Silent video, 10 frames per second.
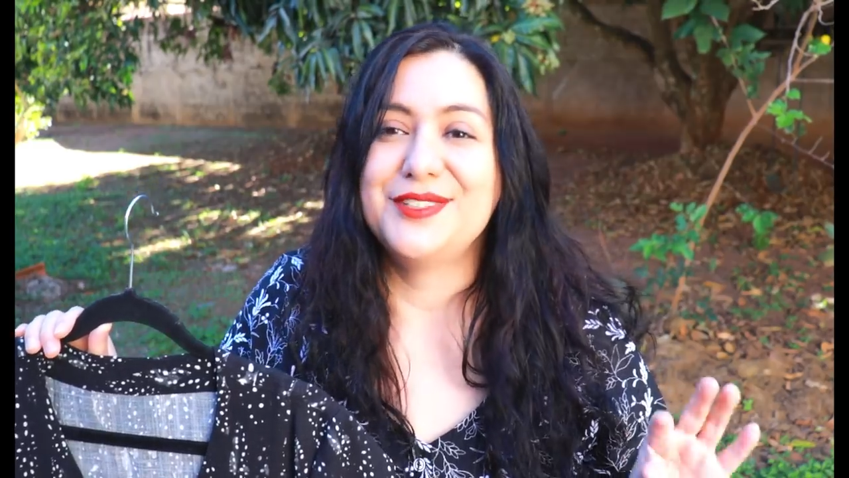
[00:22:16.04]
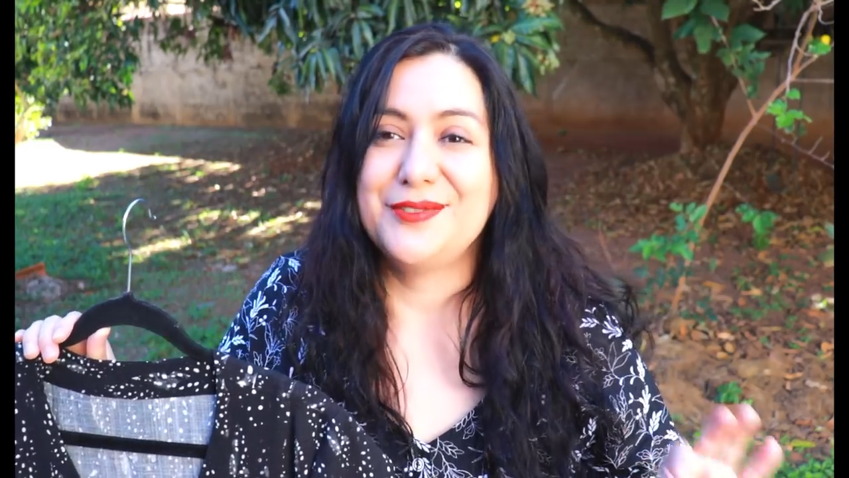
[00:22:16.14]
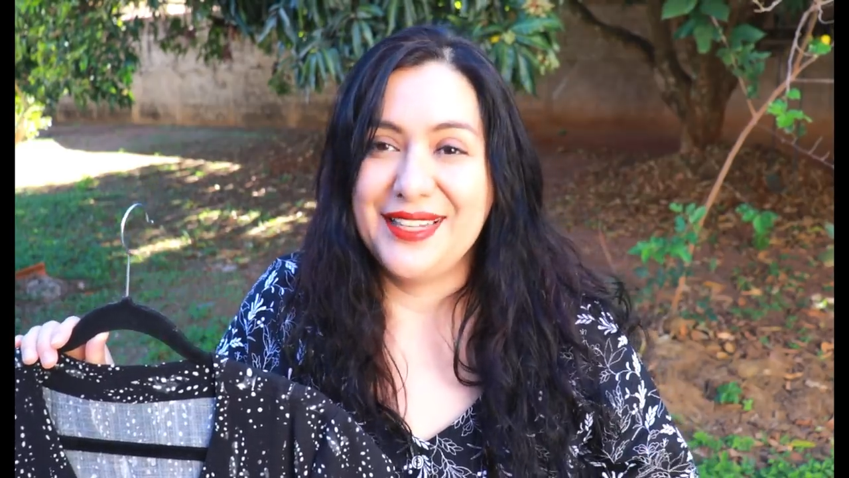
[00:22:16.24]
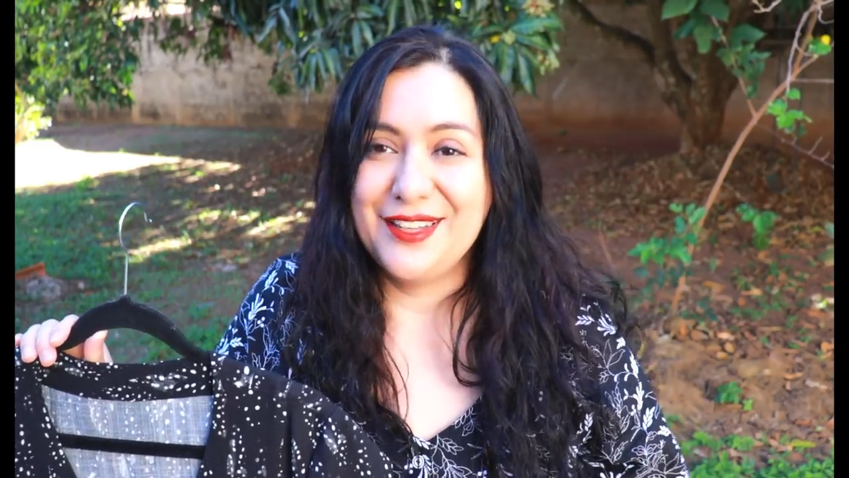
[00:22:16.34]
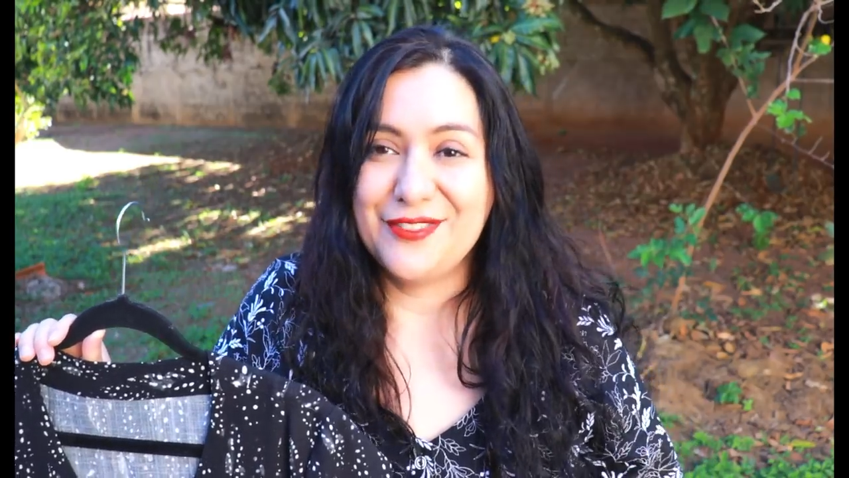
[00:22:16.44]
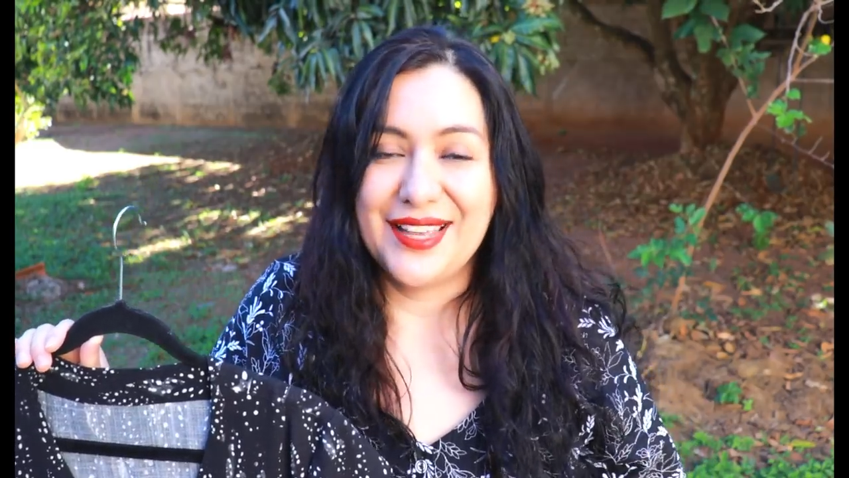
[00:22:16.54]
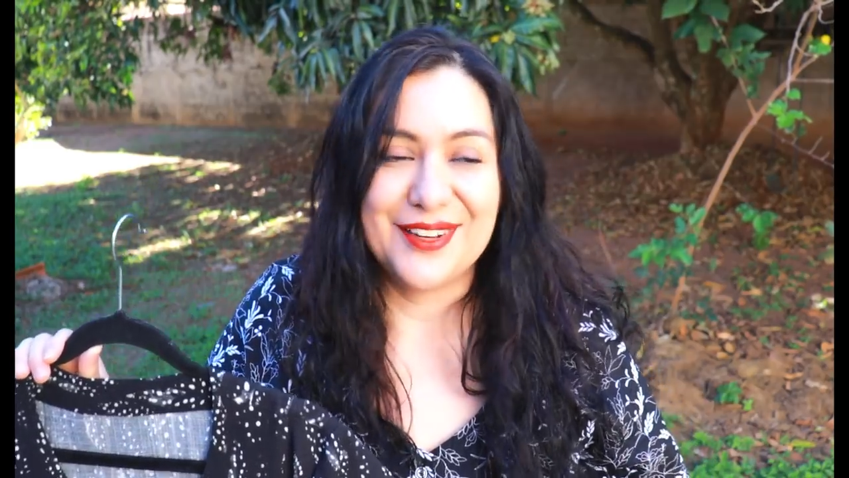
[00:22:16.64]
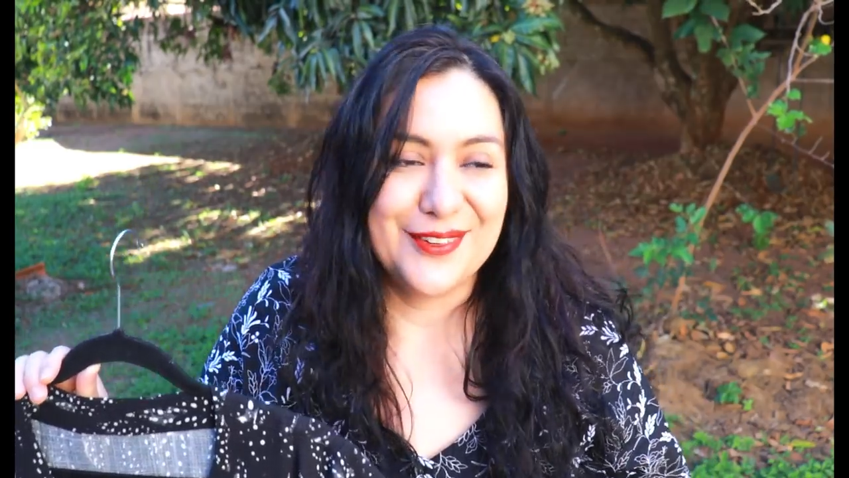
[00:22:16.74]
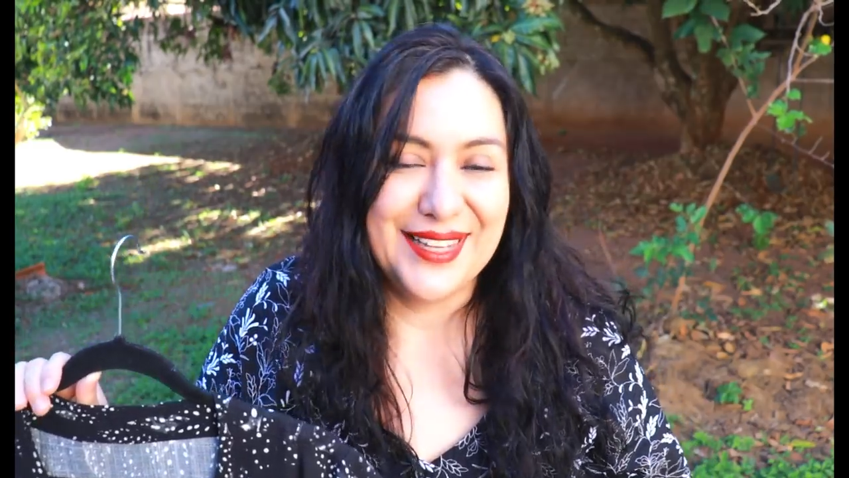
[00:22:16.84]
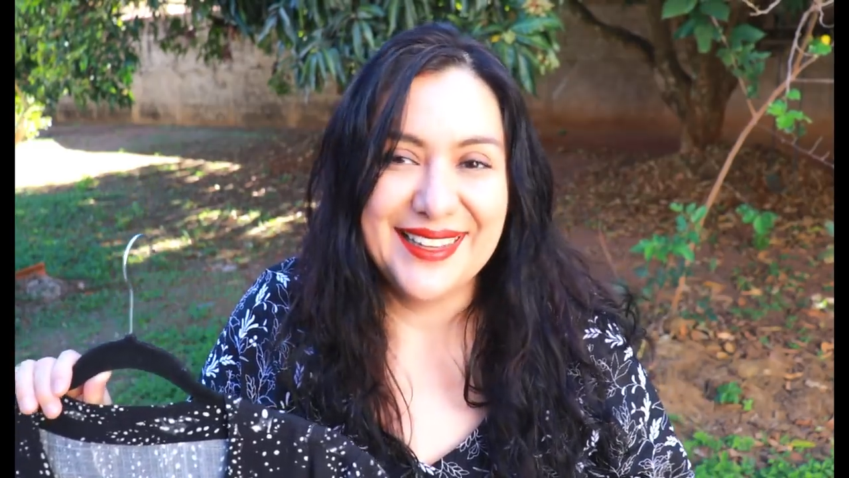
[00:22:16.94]
is really
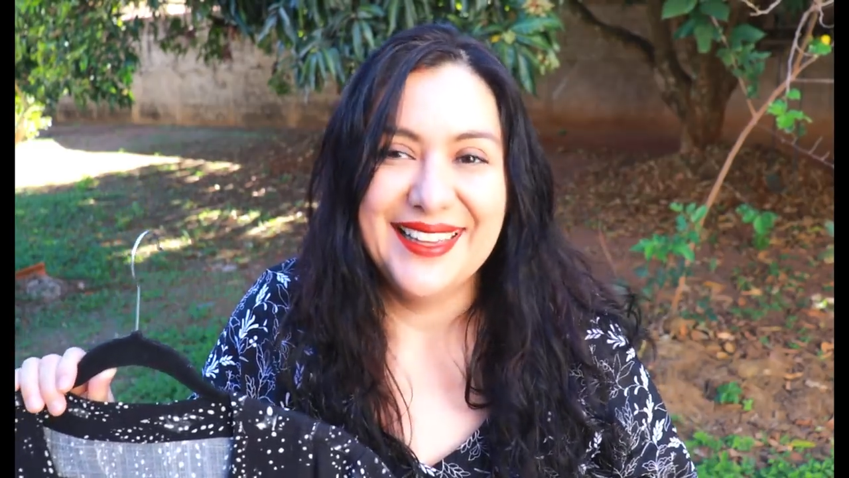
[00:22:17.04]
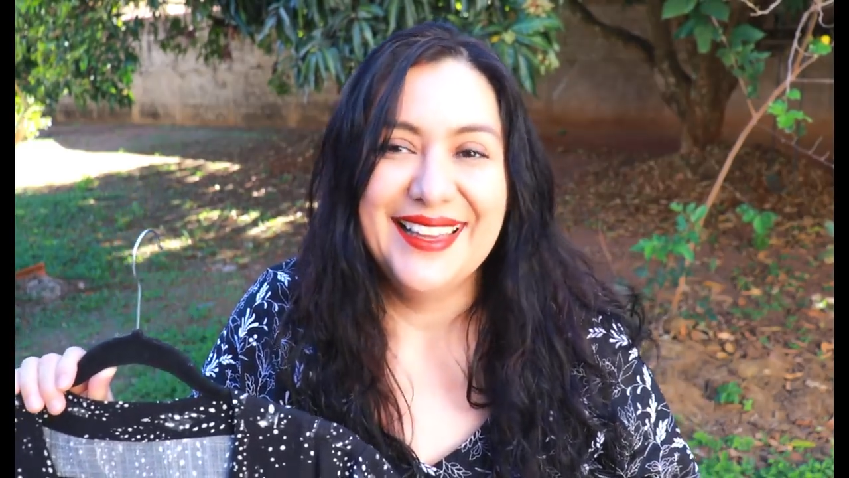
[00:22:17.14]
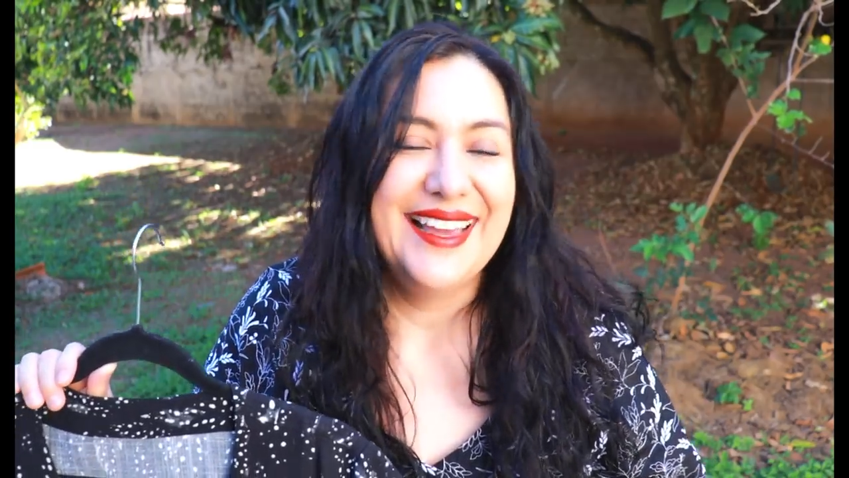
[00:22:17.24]
flattering